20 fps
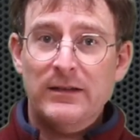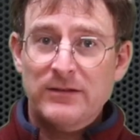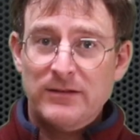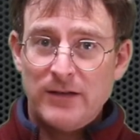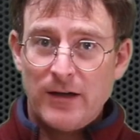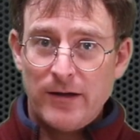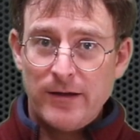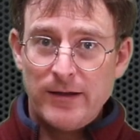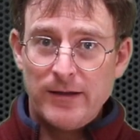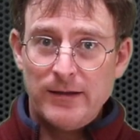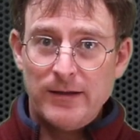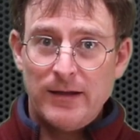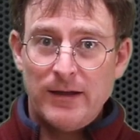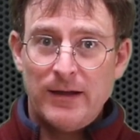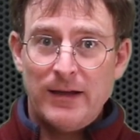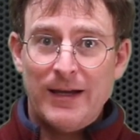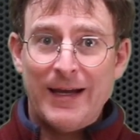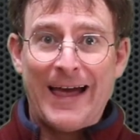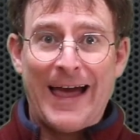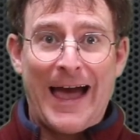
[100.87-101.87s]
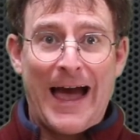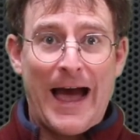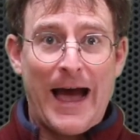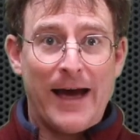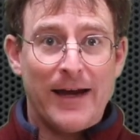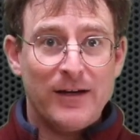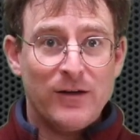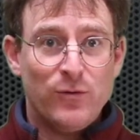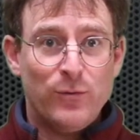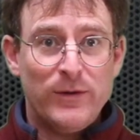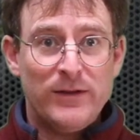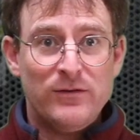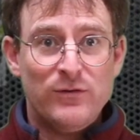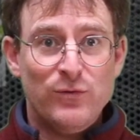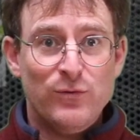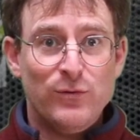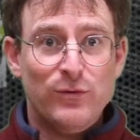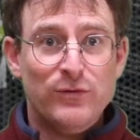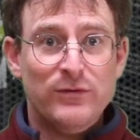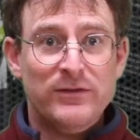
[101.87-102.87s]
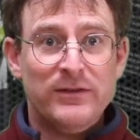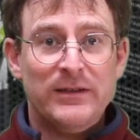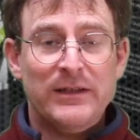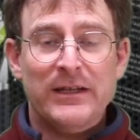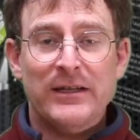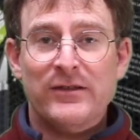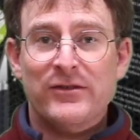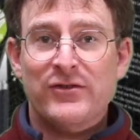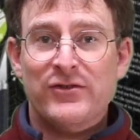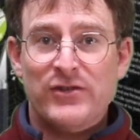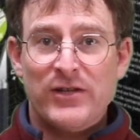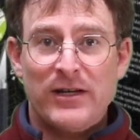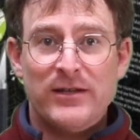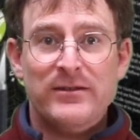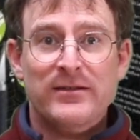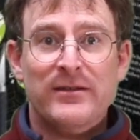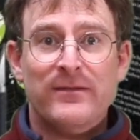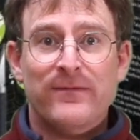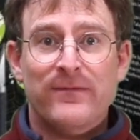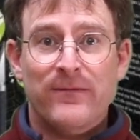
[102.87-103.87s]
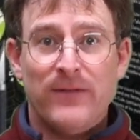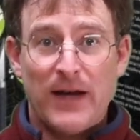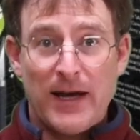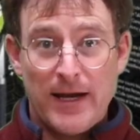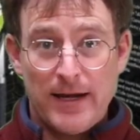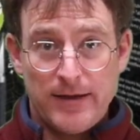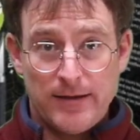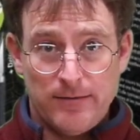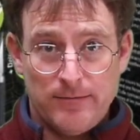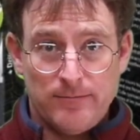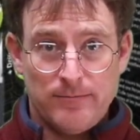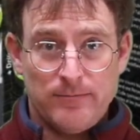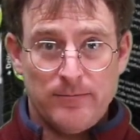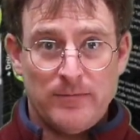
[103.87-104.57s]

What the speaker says: started, adequate tools is just fine.